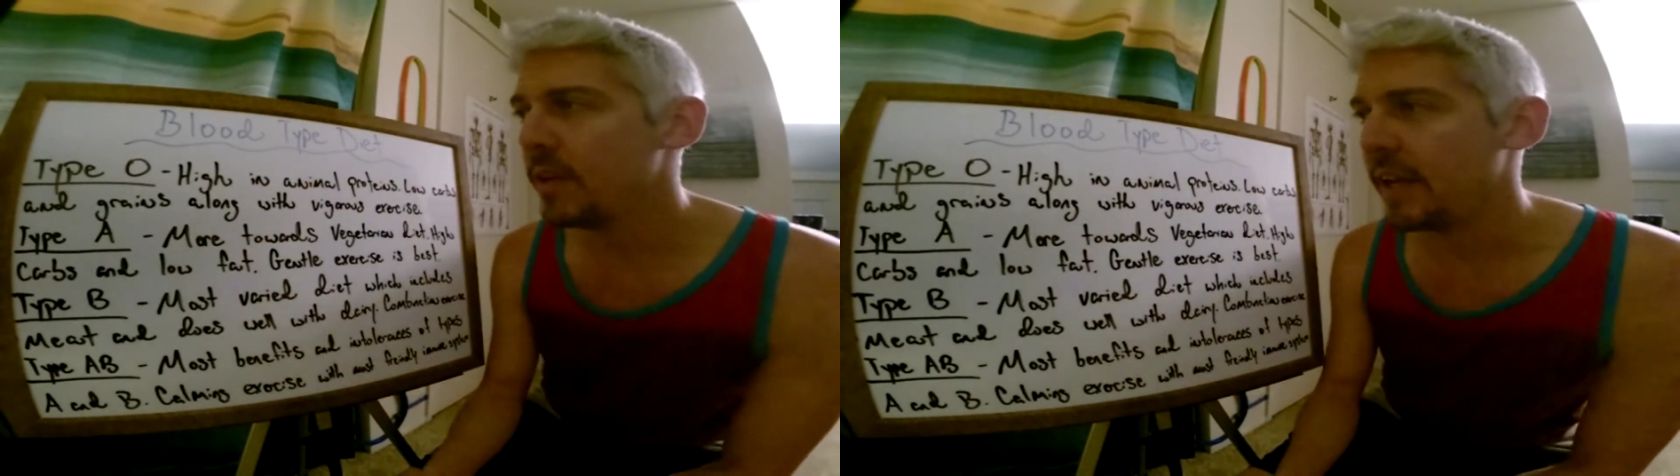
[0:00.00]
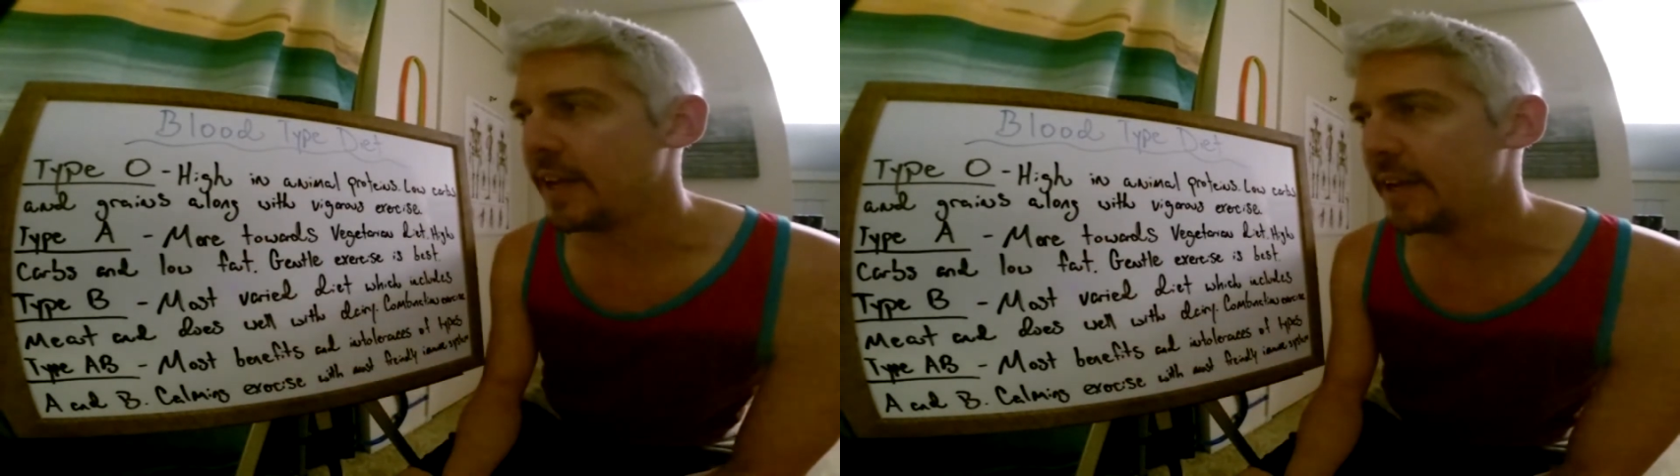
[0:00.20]

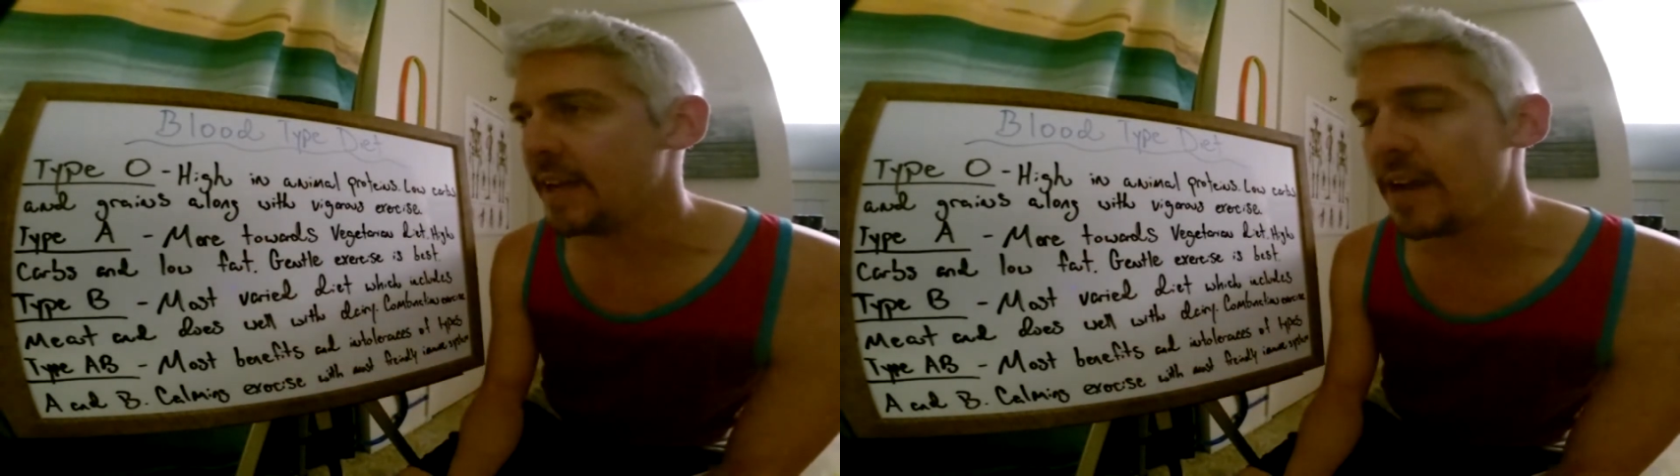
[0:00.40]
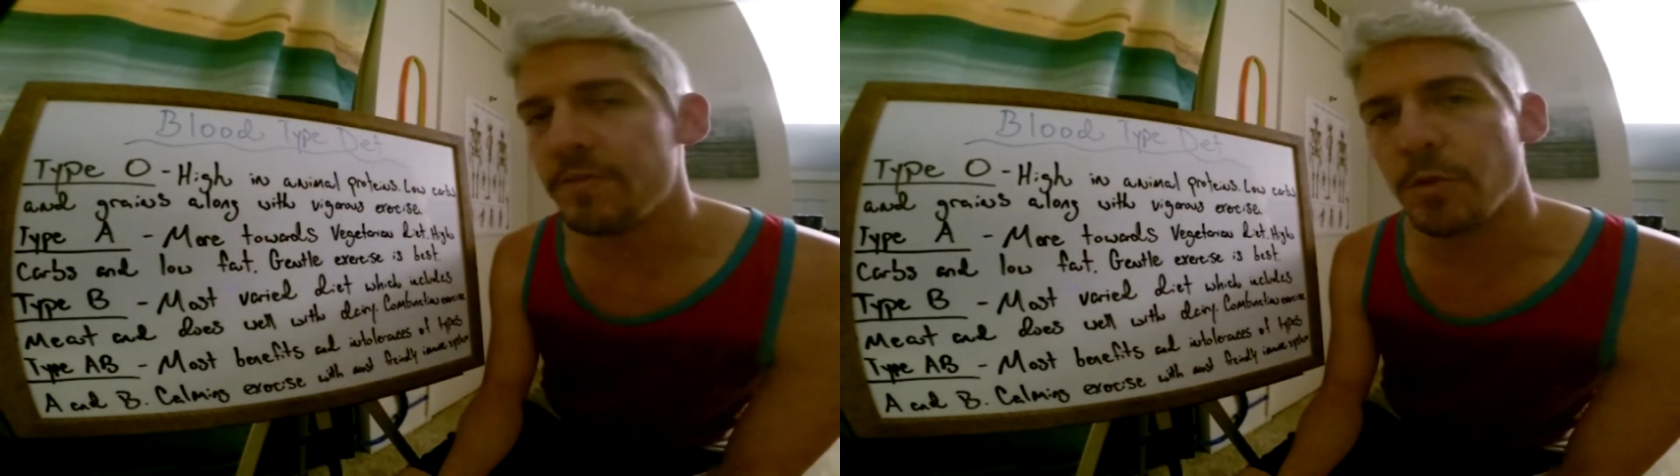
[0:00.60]
and
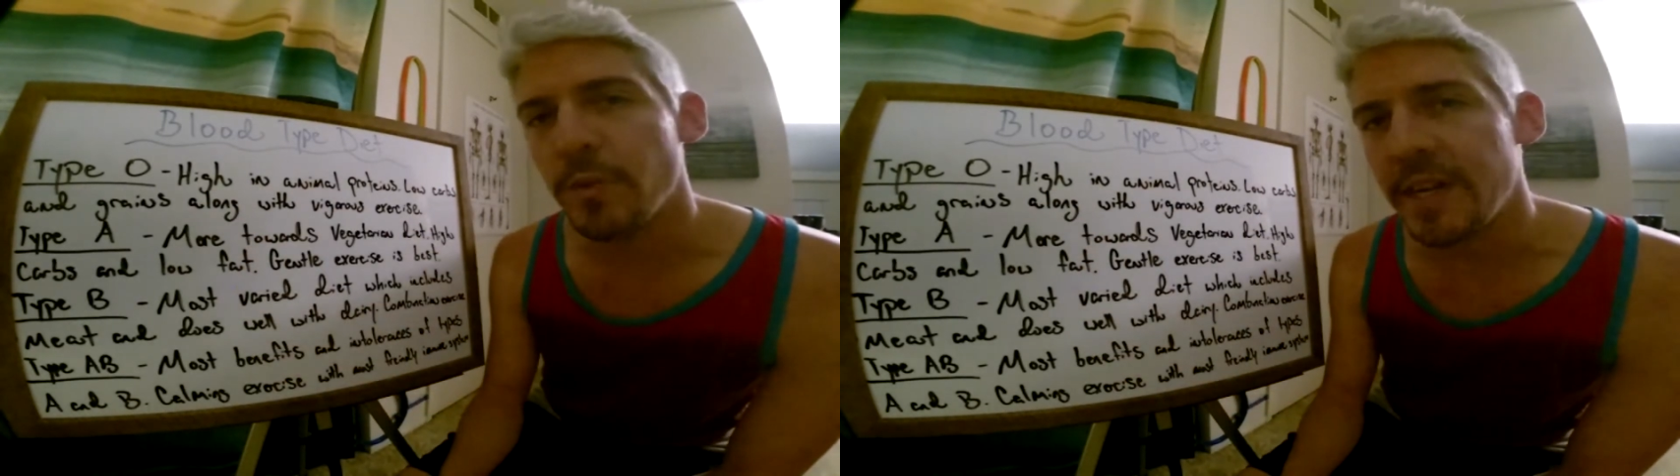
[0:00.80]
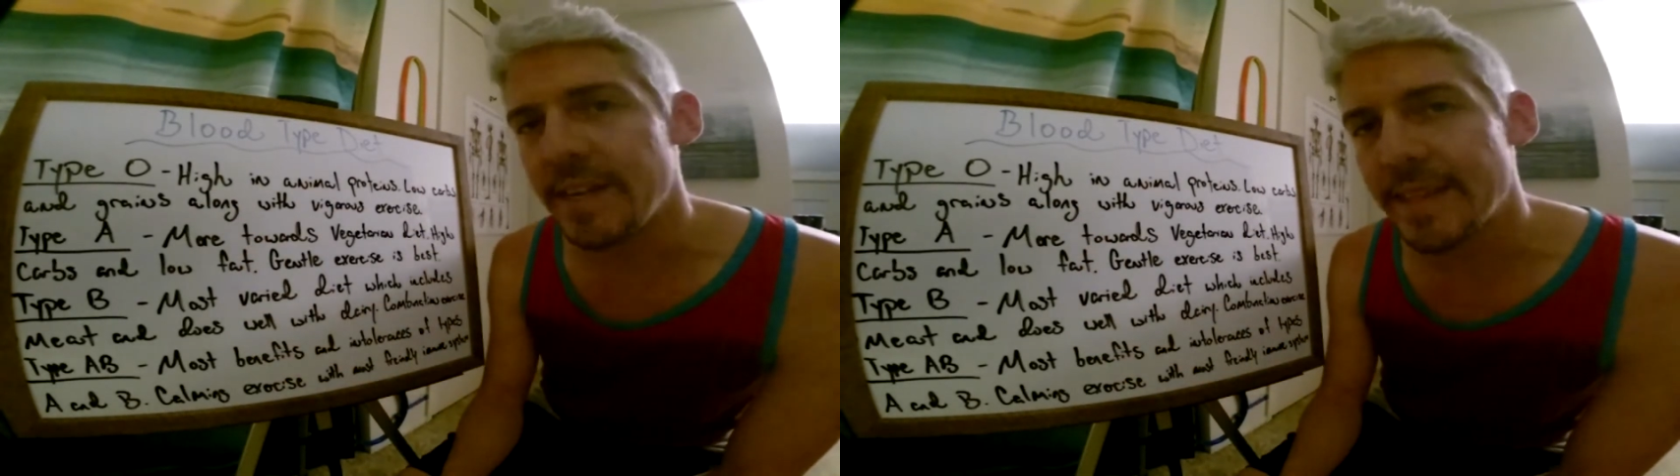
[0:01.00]
after
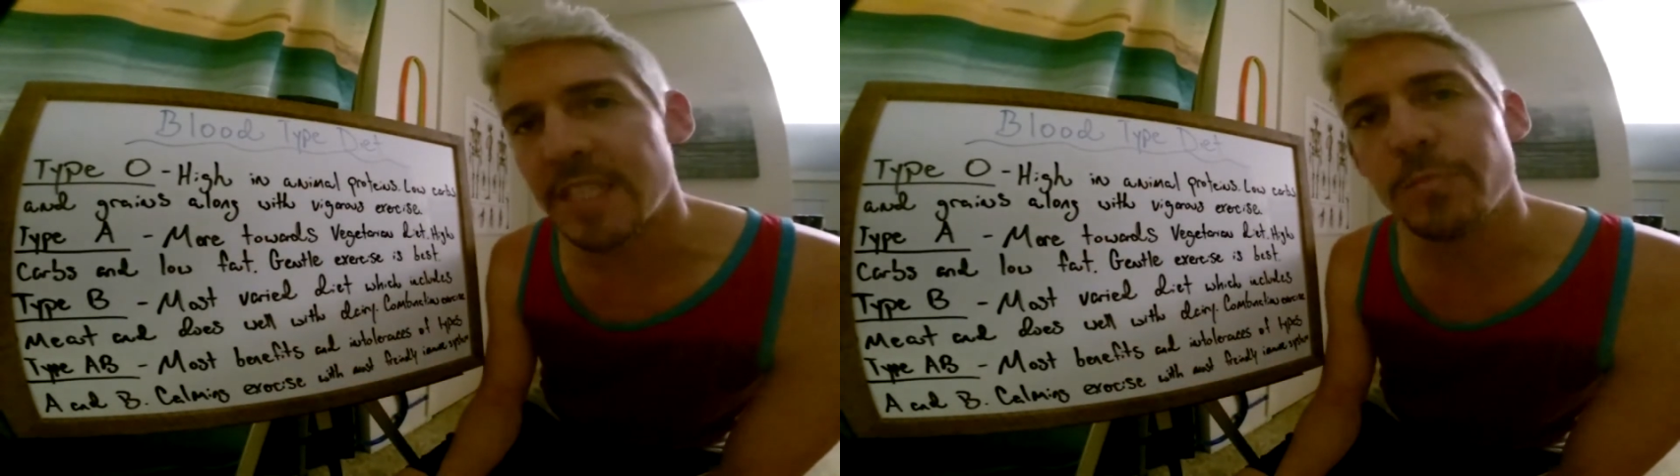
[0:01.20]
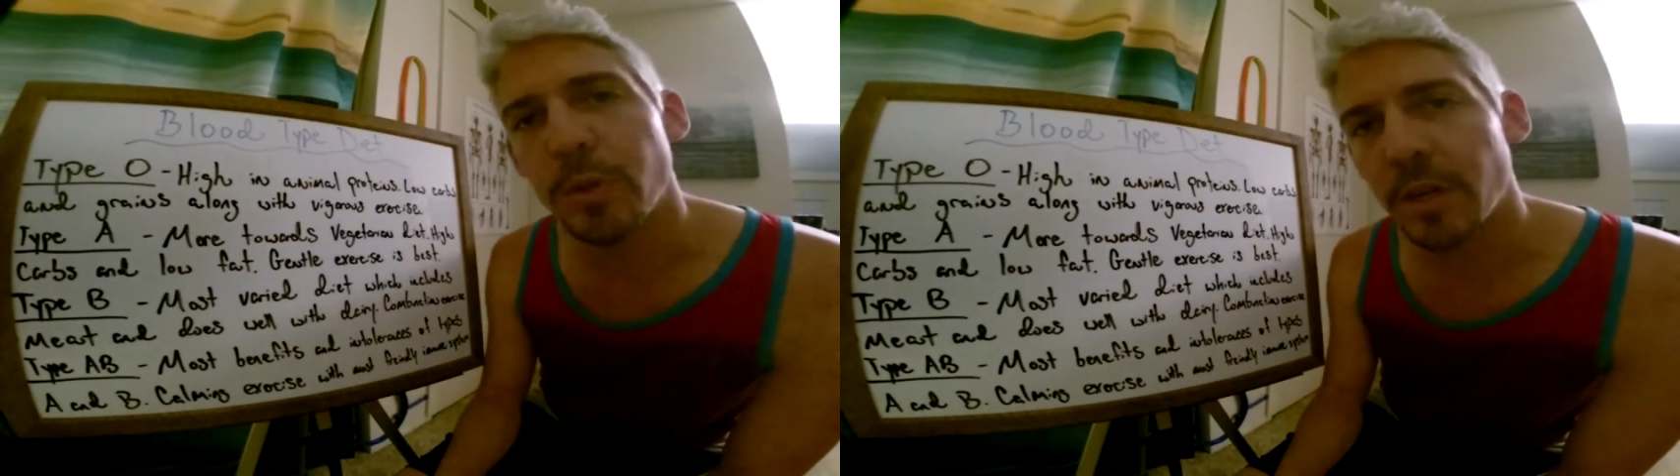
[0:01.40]
reading
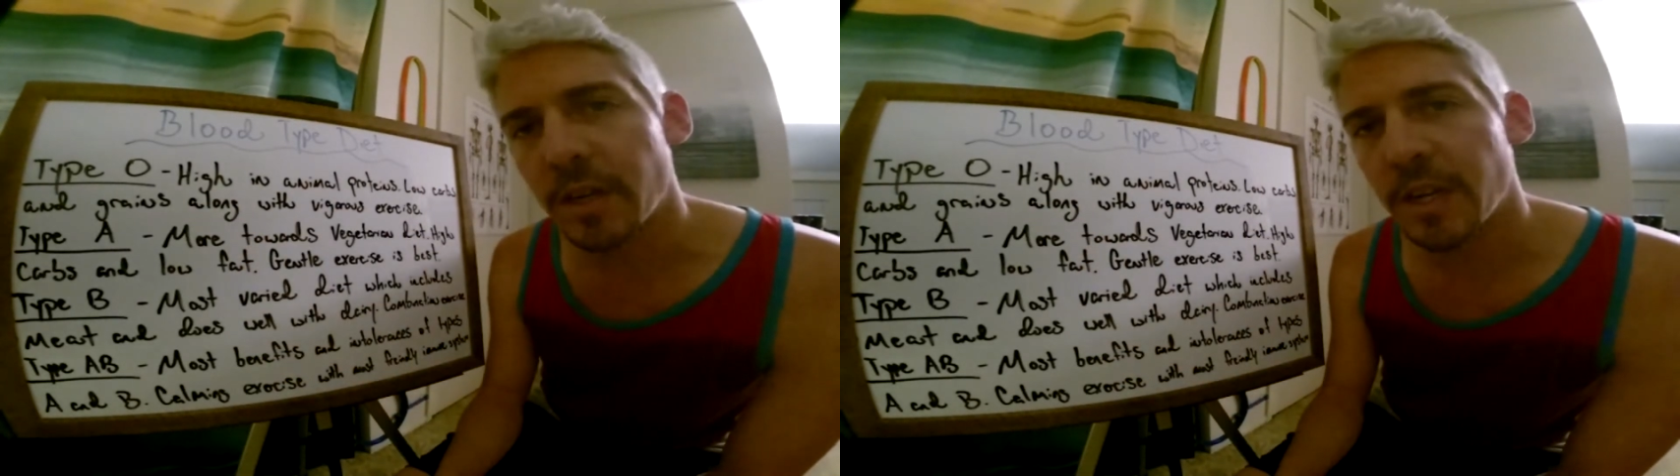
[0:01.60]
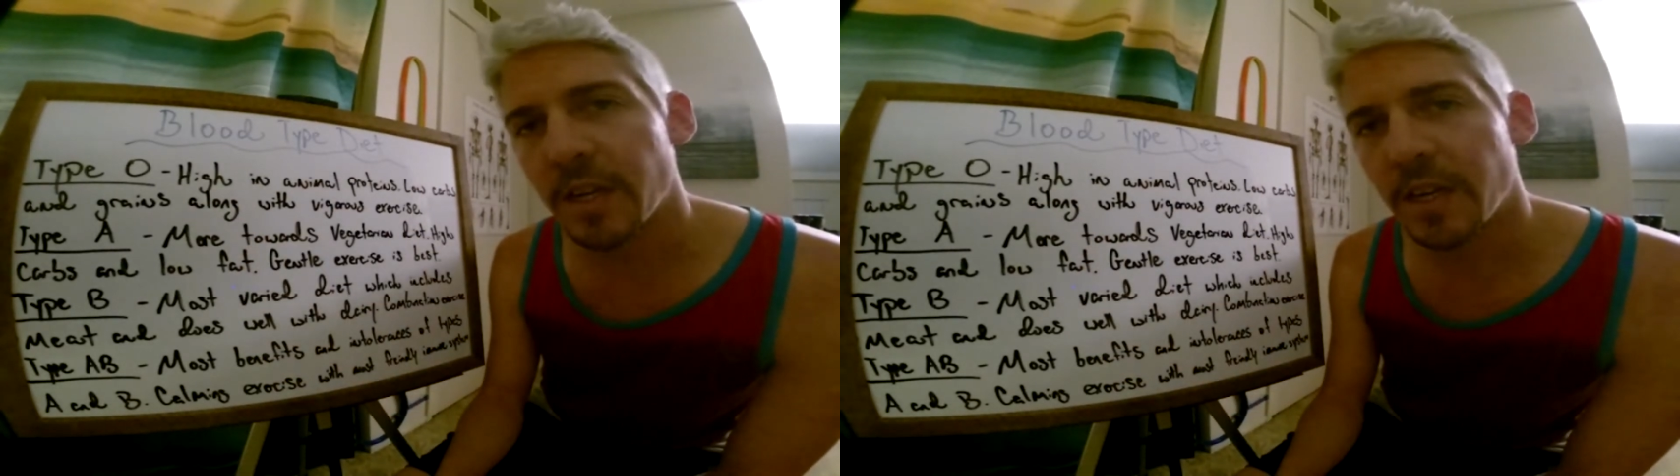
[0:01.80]
this book,